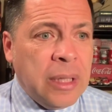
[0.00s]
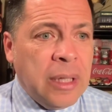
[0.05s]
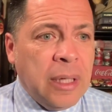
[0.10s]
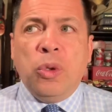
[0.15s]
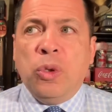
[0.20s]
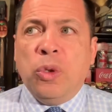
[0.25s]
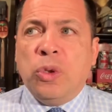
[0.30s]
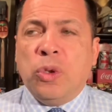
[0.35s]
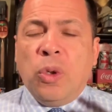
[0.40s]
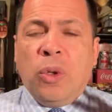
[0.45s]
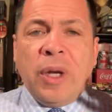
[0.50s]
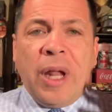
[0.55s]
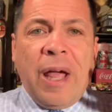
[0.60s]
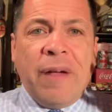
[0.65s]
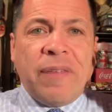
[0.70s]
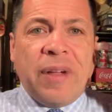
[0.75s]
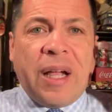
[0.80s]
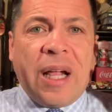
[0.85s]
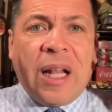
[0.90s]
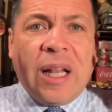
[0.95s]
You don't
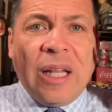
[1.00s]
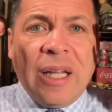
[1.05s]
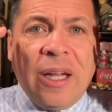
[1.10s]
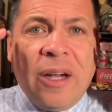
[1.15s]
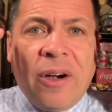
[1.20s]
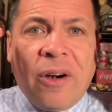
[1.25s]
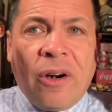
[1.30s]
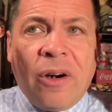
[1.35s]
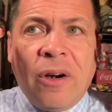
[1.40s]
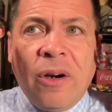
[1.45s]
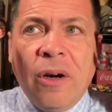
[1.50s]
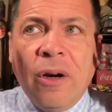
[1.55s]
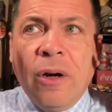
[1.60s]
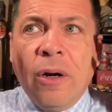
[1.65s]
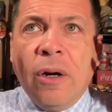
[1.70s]
have a clear